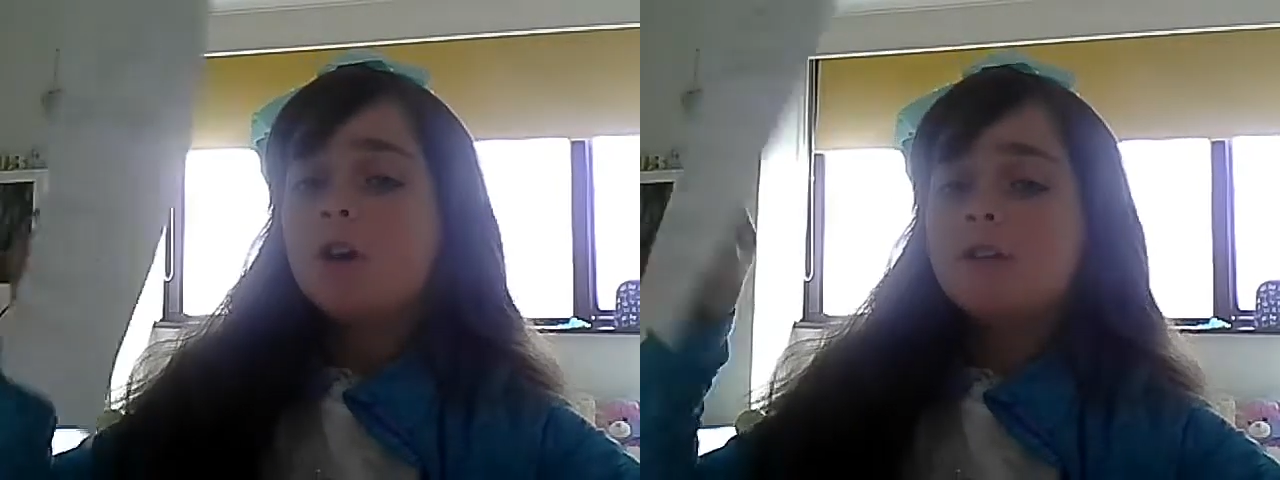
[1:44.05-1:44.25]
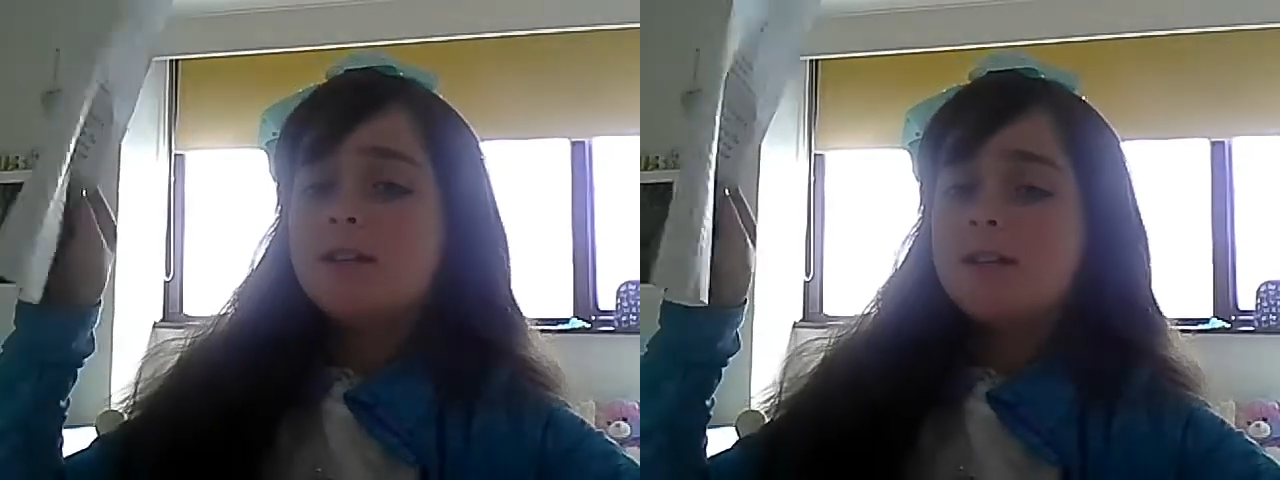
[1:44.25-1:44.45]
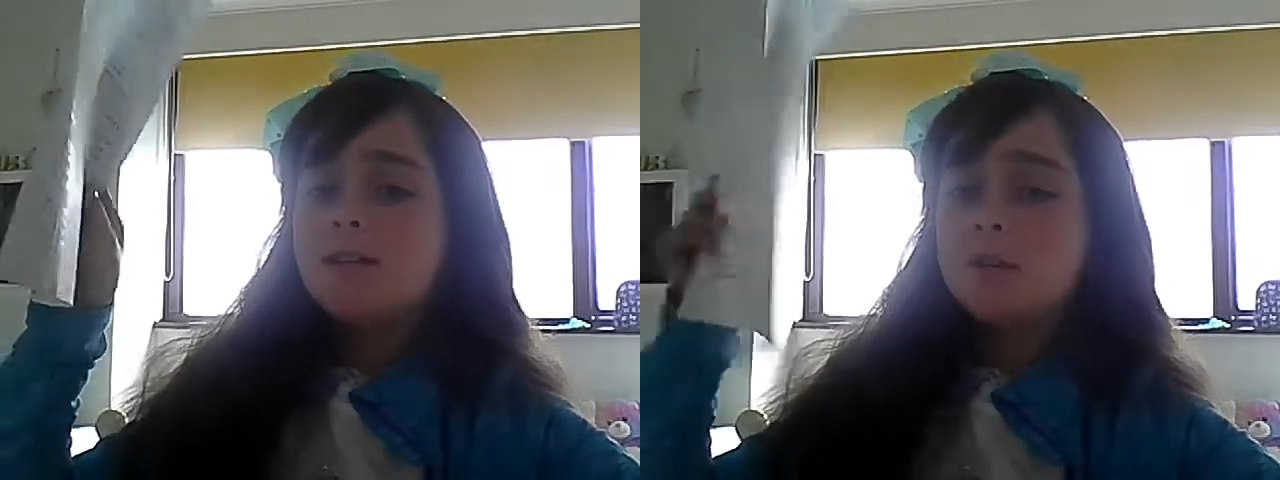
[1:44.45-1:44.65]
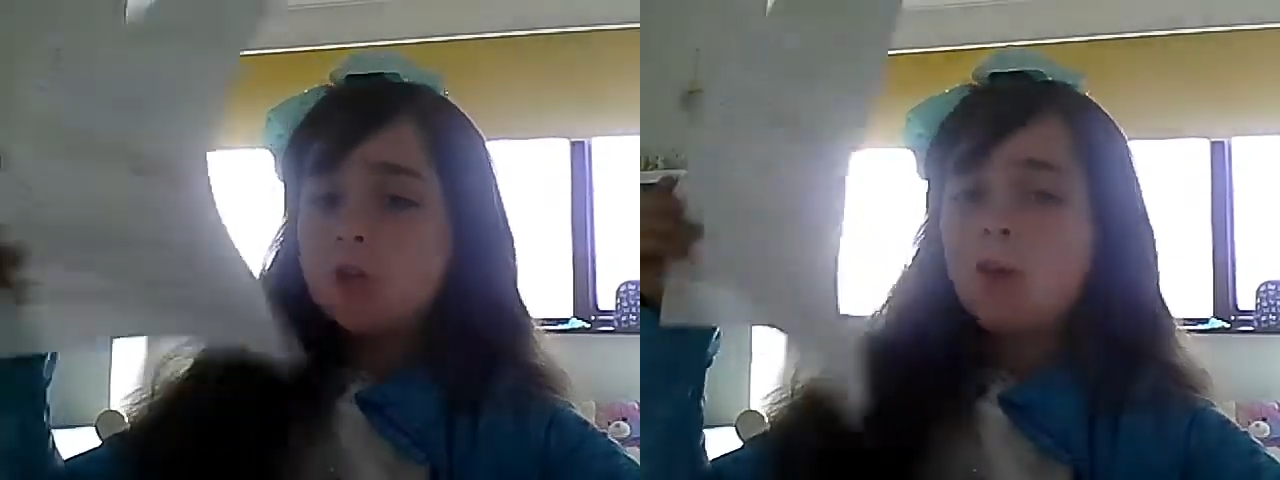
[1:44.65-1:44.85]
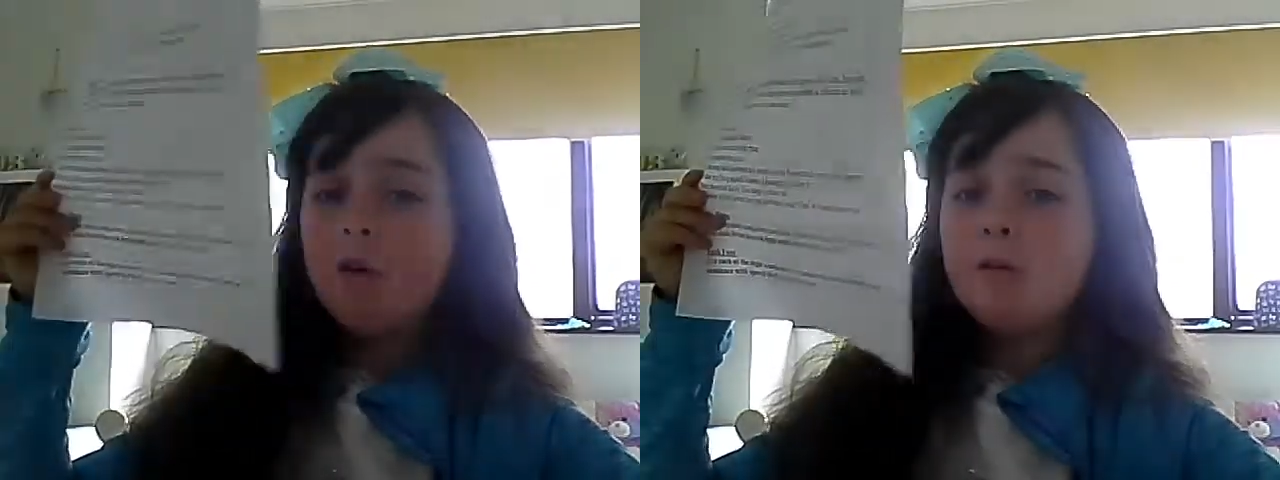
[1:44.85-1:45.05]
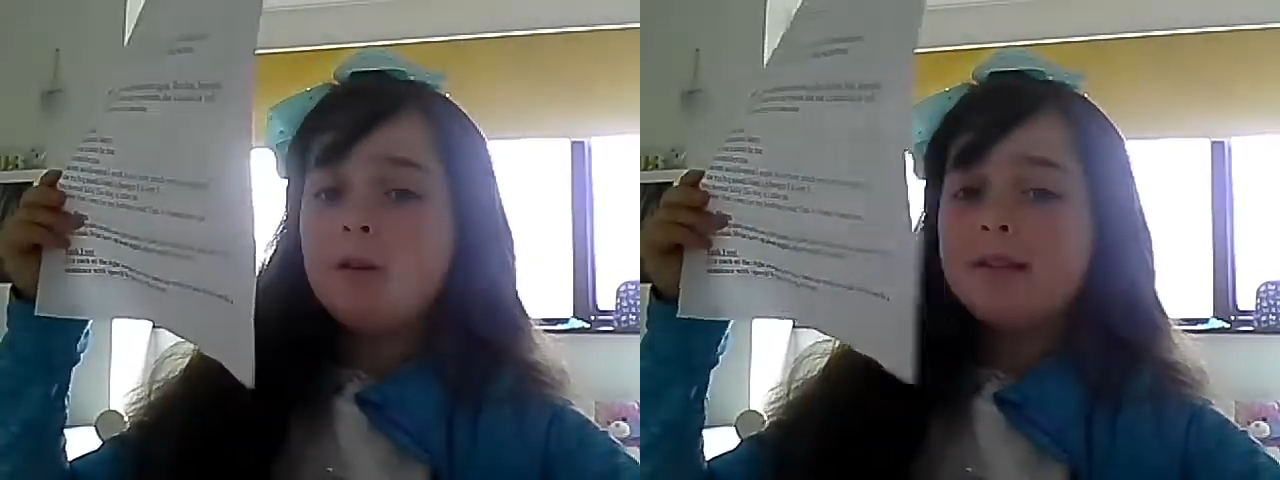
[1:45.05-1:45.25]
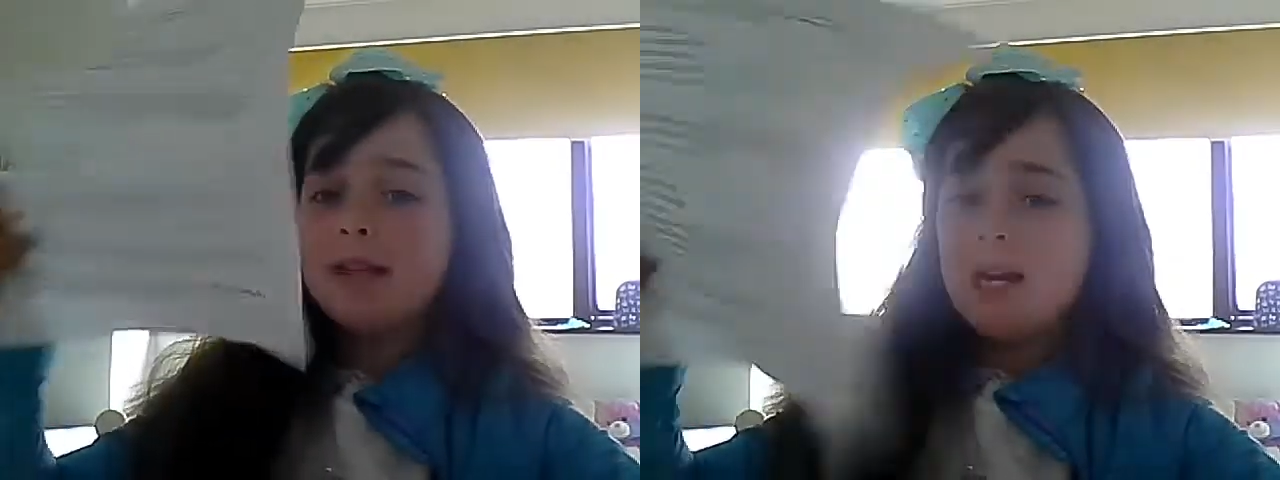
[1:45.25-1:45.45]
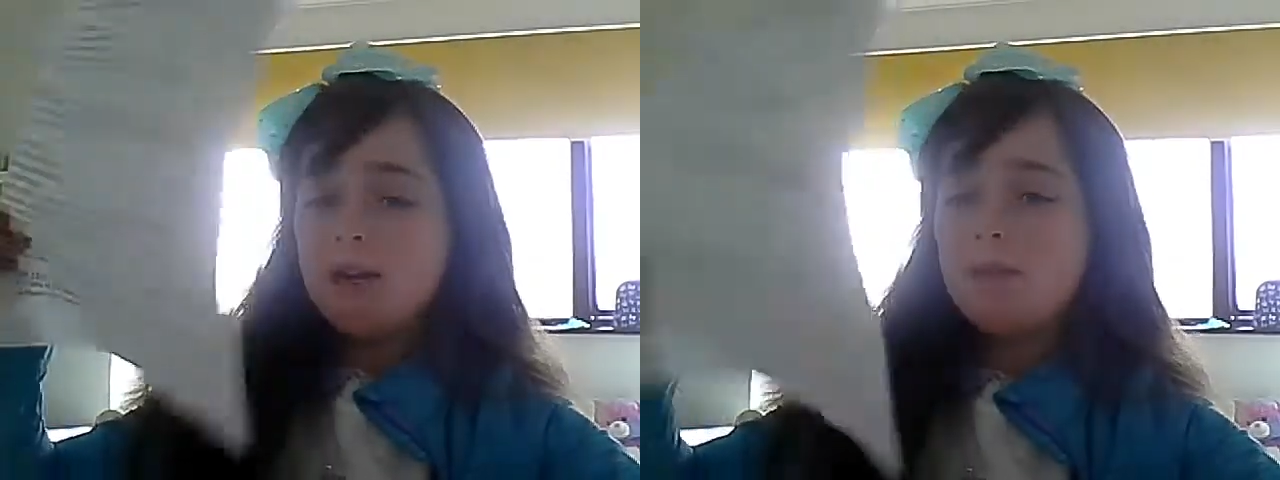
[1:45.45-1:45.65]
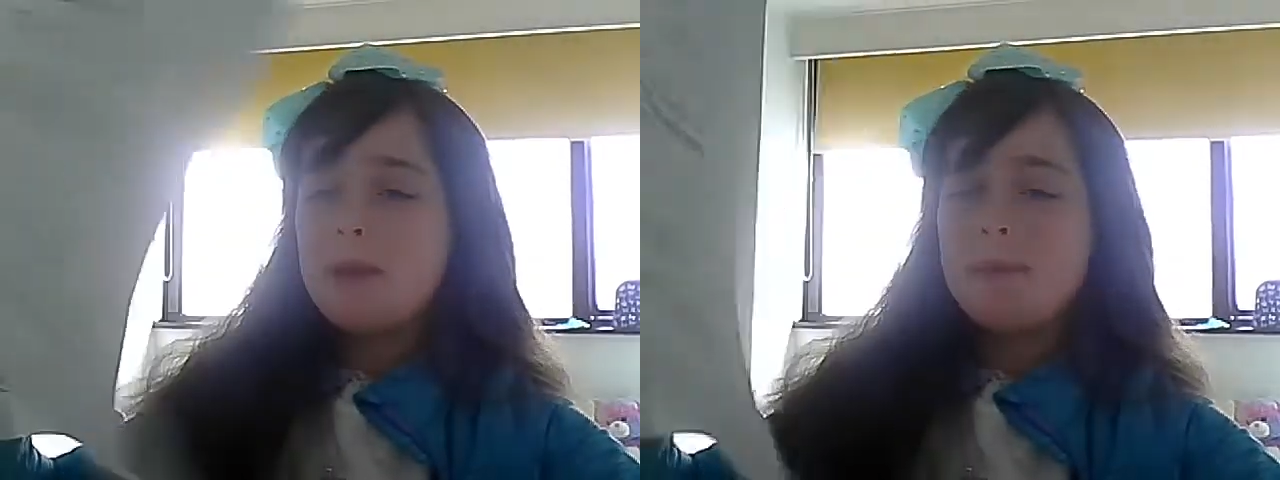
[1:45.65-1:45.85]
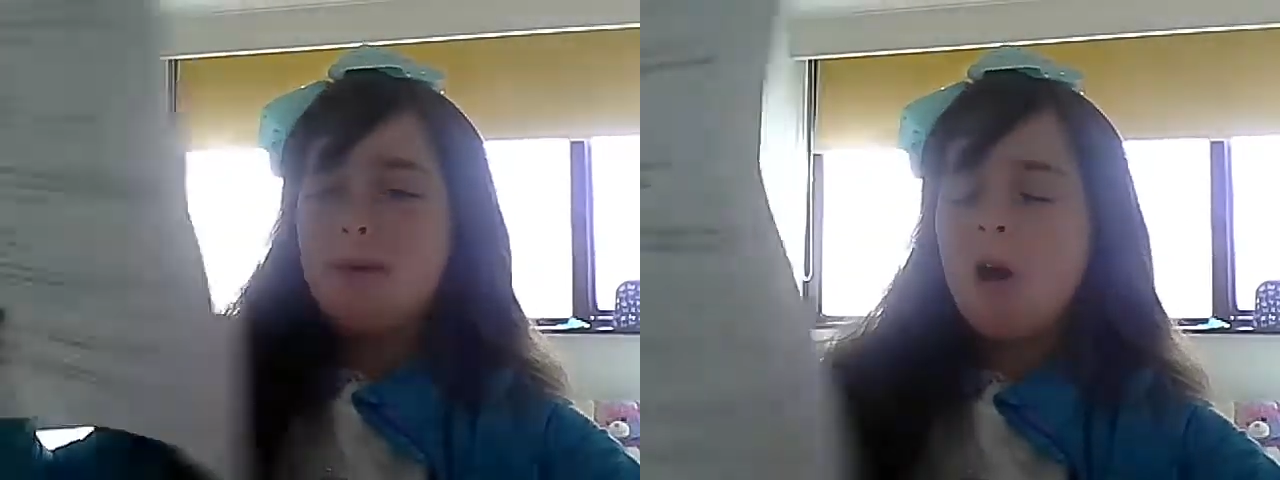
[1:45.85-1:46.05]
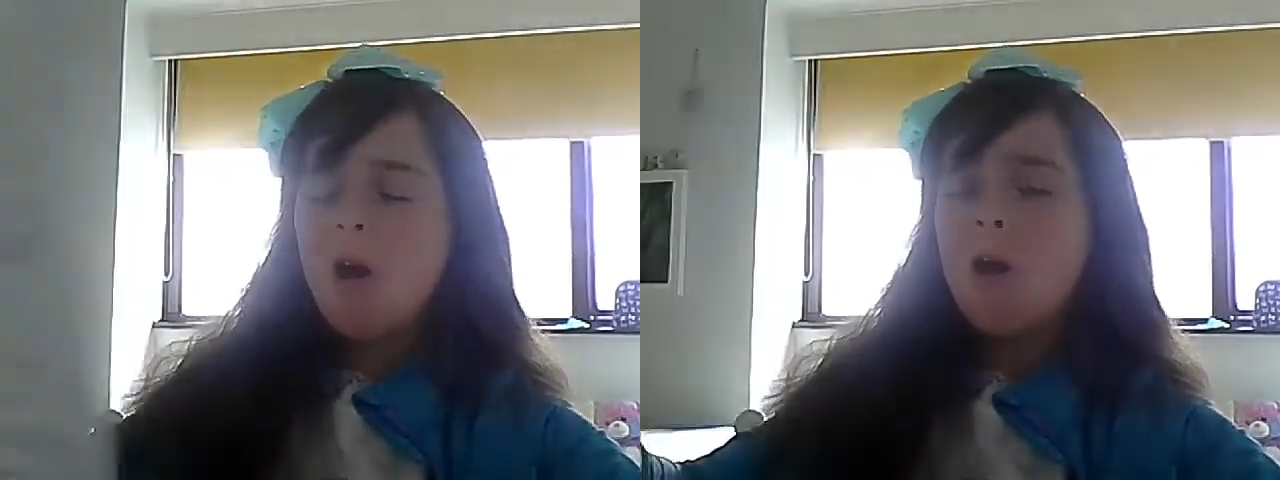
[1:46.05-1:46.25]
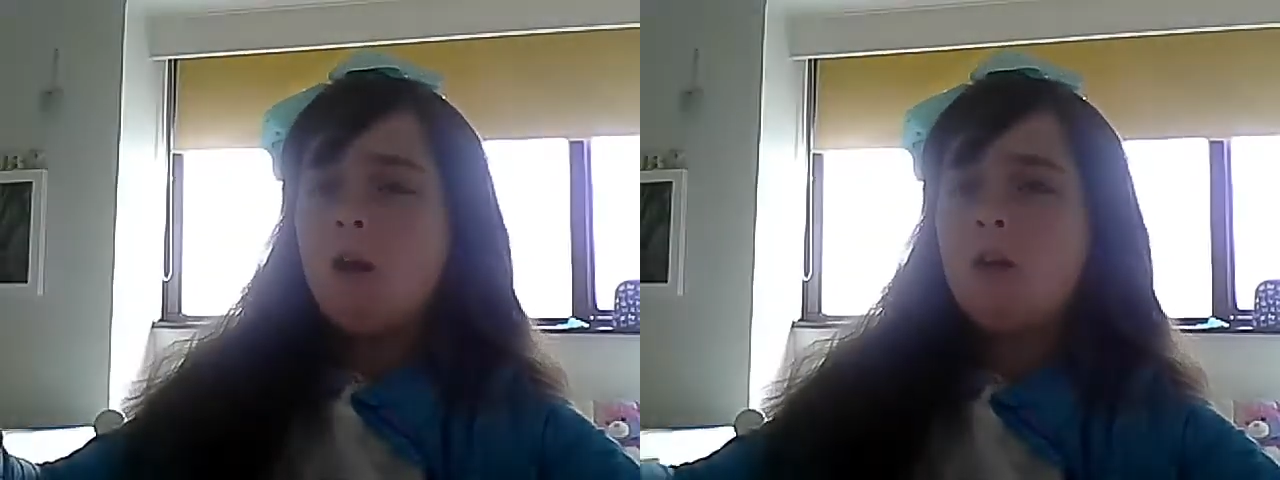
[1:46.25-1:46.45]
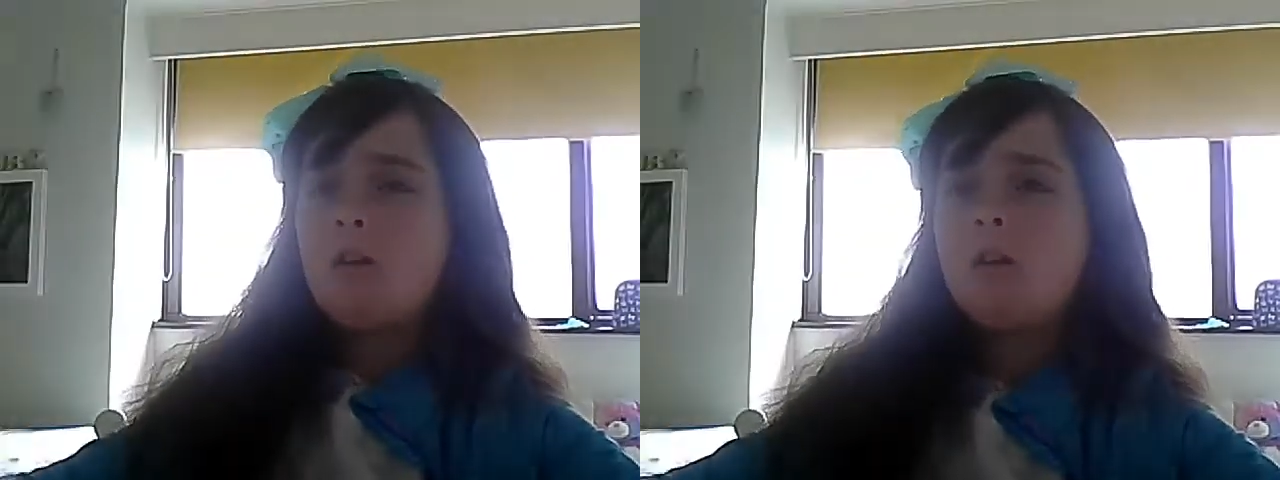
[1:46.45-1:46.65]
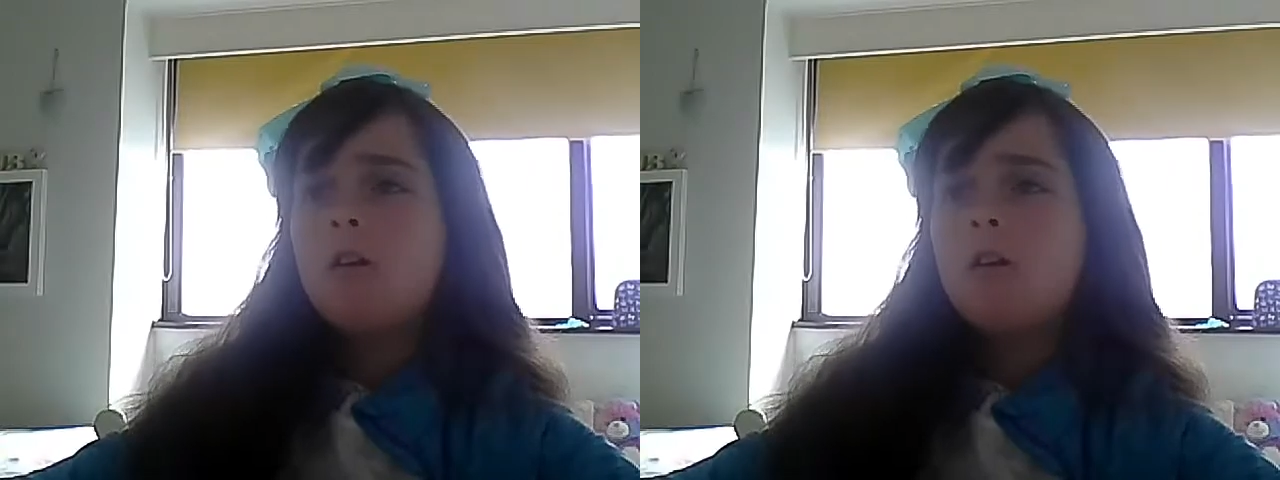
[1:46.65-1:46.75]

because it is so tearing me apart.